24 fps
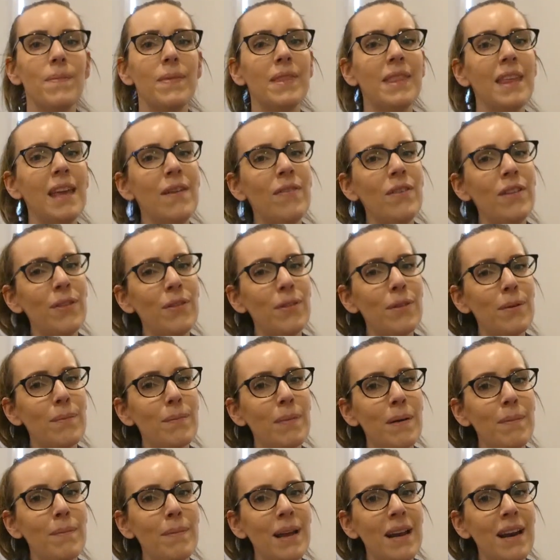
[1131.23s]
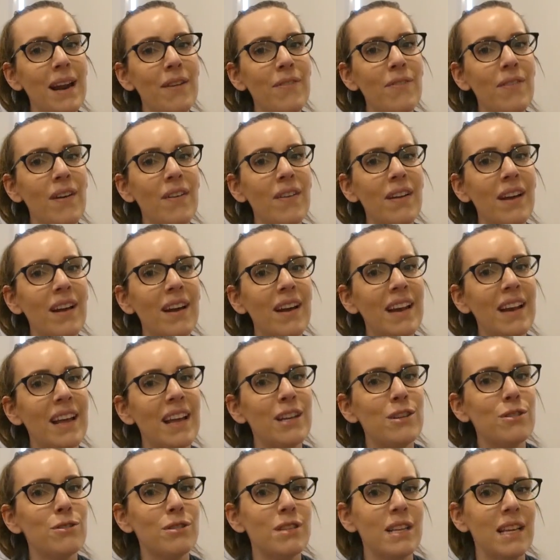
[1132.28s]
Even though they're mom made, I found it kind of
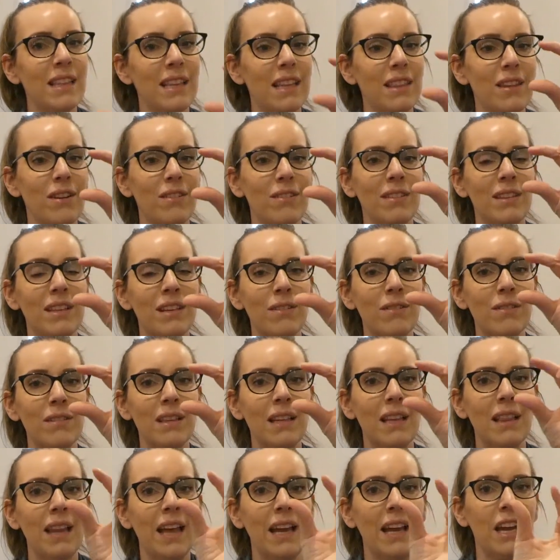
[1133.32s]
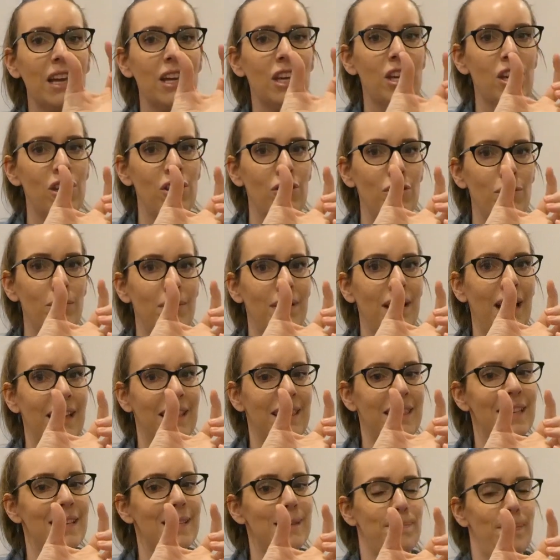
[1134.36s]
interesting that they're literally like a cube,
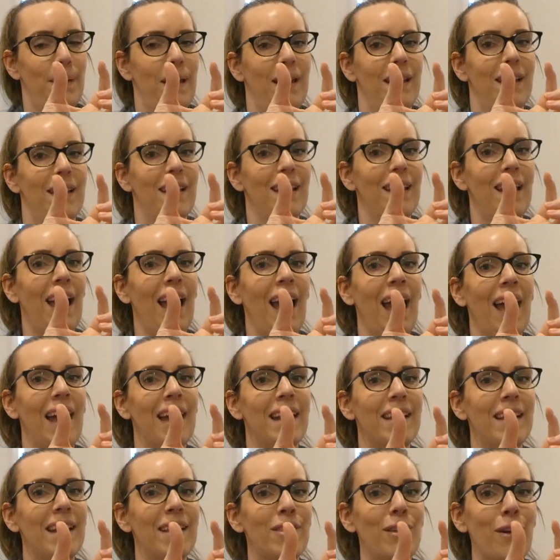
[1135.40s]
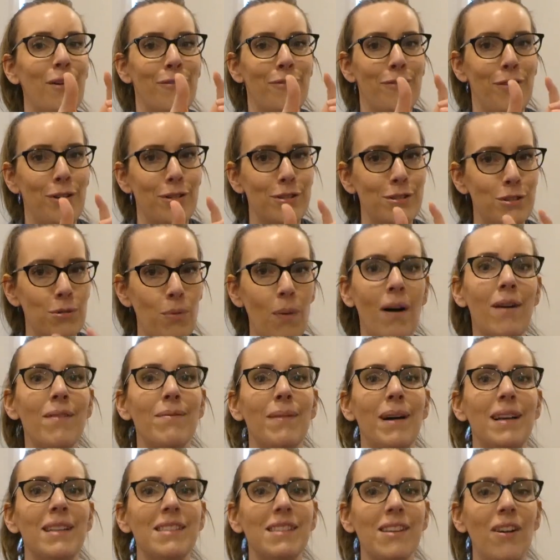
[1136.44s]
like this big, and they're for 12
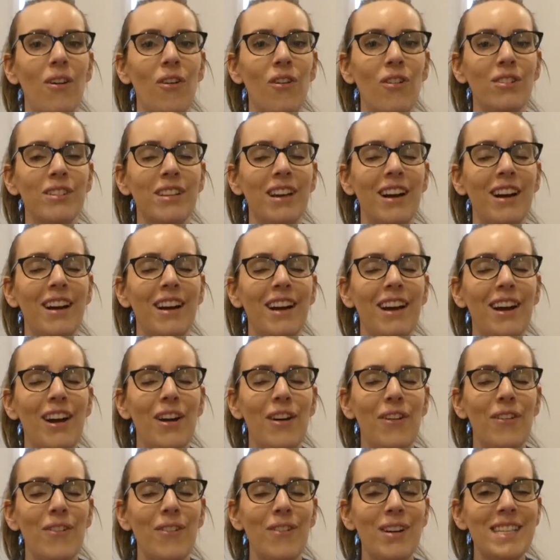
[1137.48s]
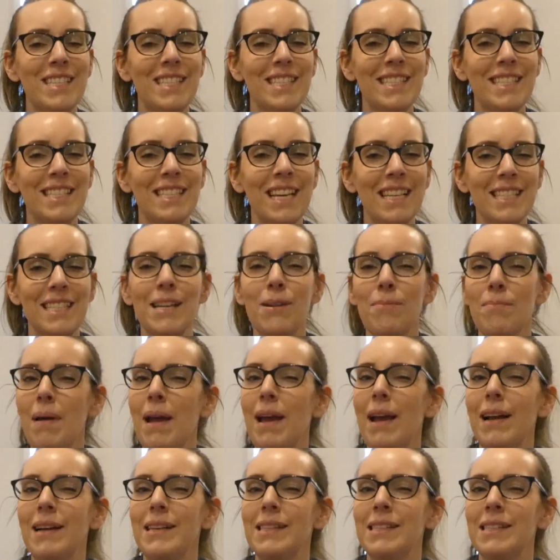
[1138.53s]
months and older, which doesn't make